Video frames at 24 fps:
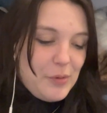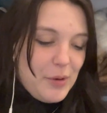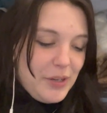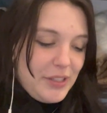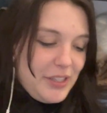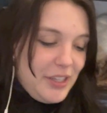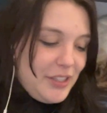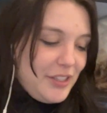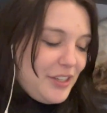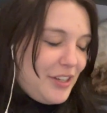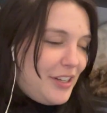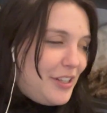
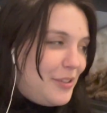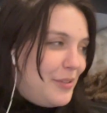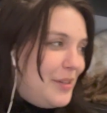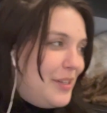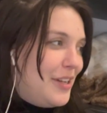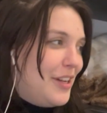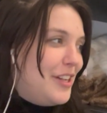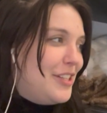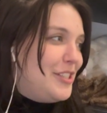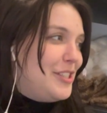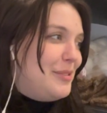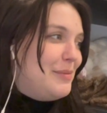working on the Halloween
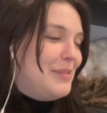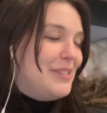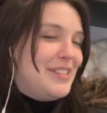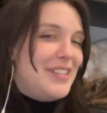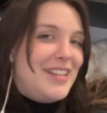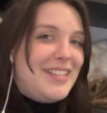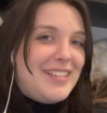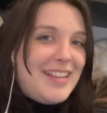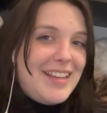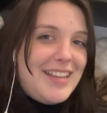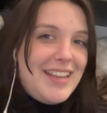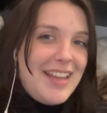costume. It's
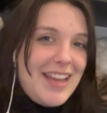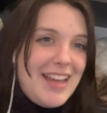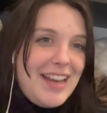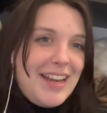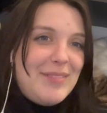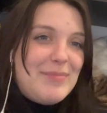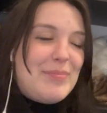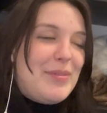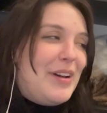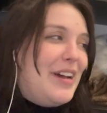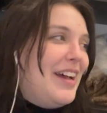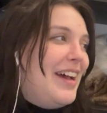not done
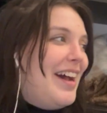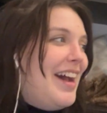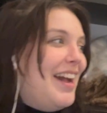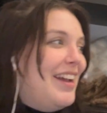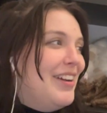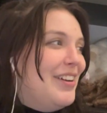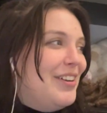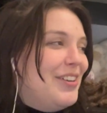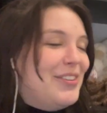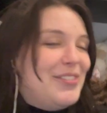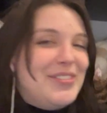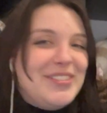yet, but I
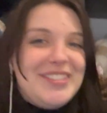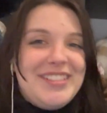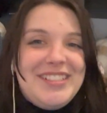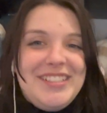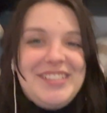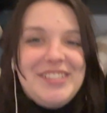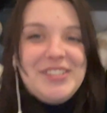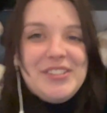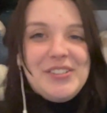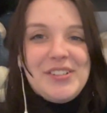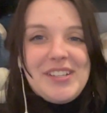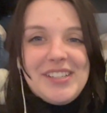don't know what to
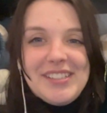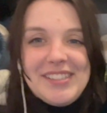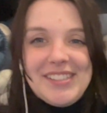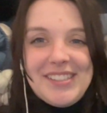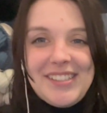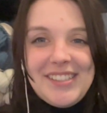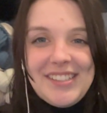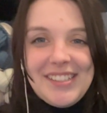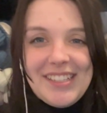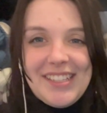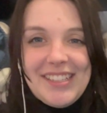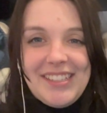do
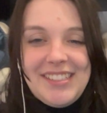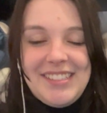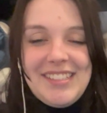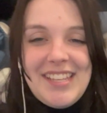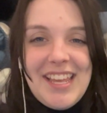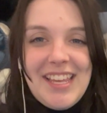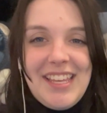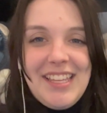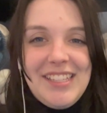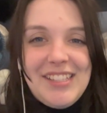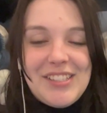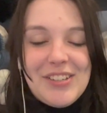because it's
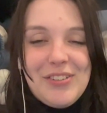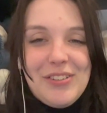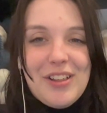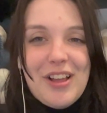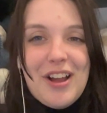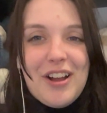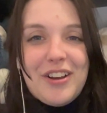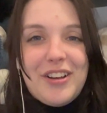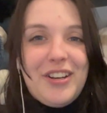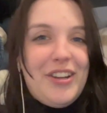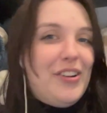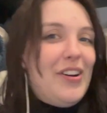taking so
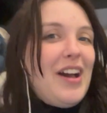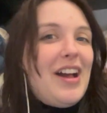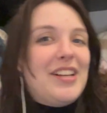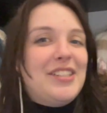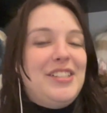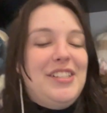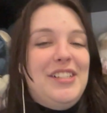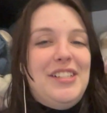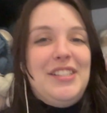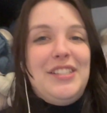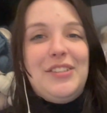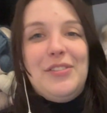long. No,
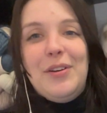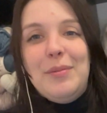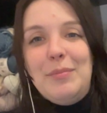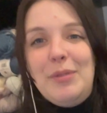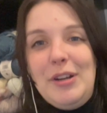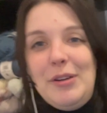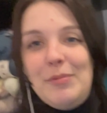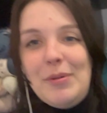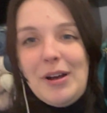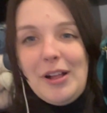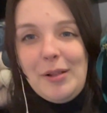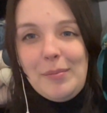actually, it's going
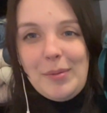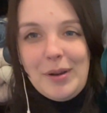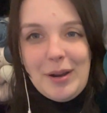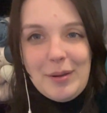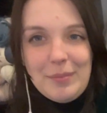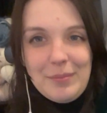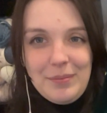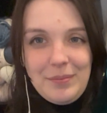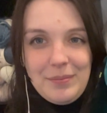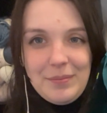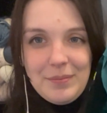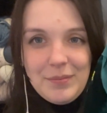pretty well, but
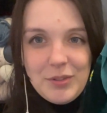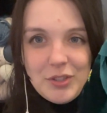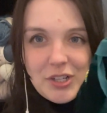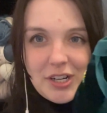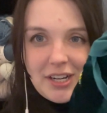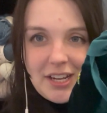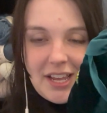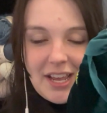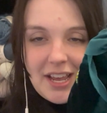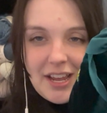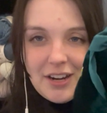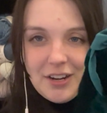I'm trying
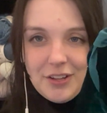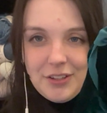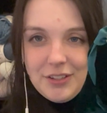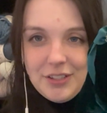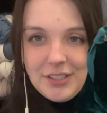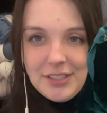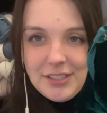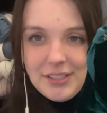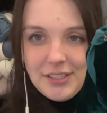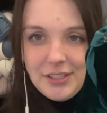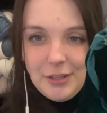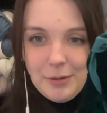to add all
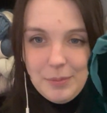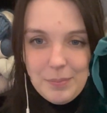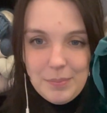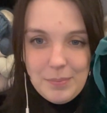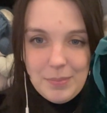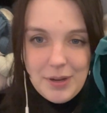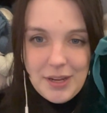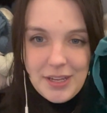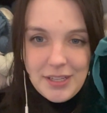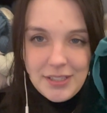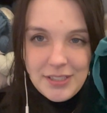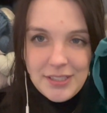those little
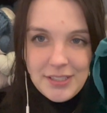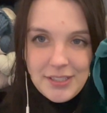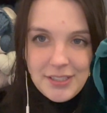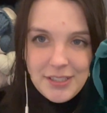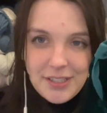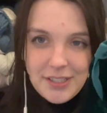bits